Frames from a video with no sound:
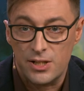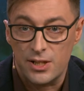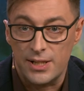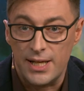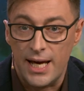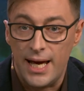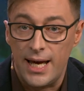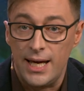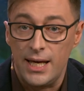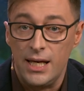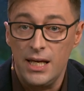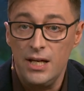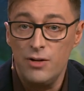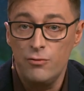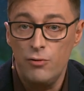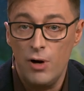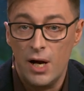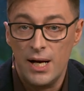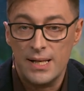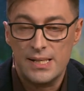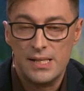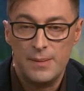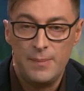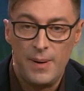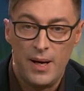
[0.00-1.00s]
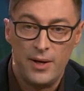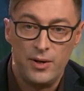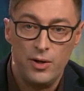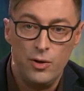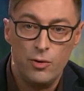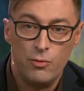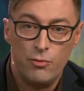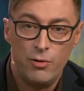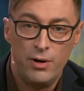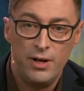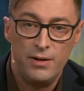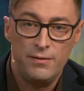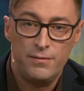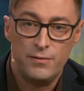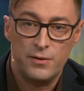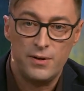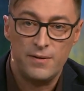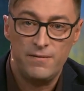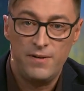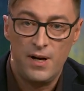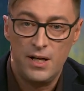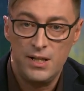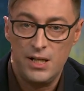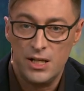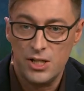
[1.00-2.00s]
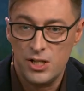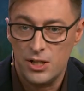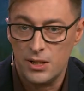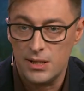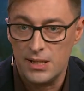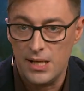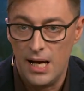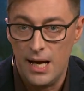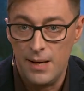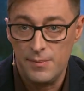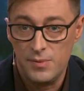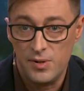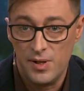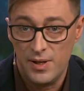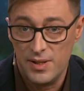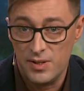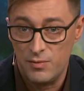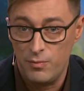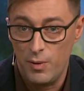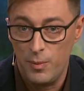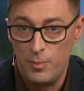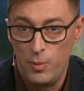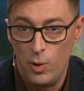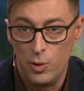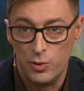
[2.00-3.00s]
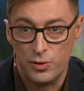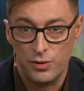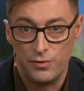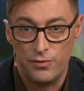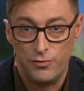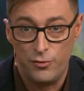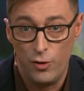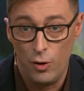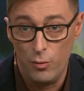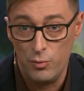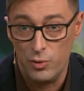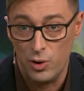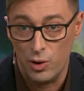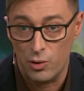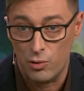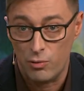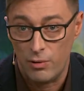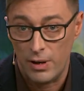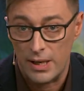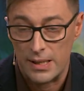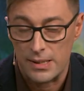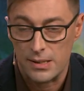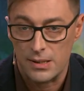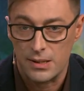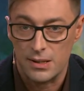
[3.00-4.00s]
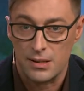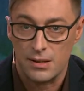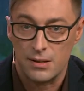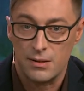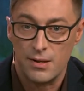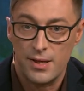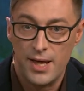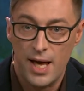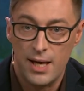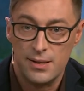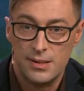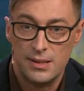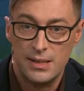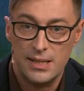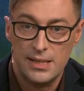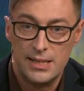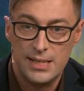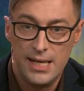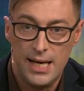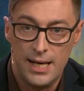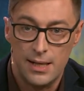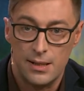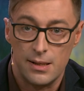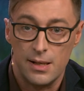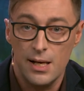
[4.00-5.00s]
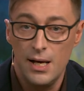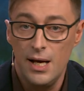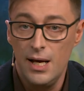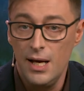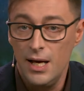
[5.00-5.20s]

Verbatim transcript: today. He writes about Ukraine for the Financial Times and has reported from Ukraine since 2010.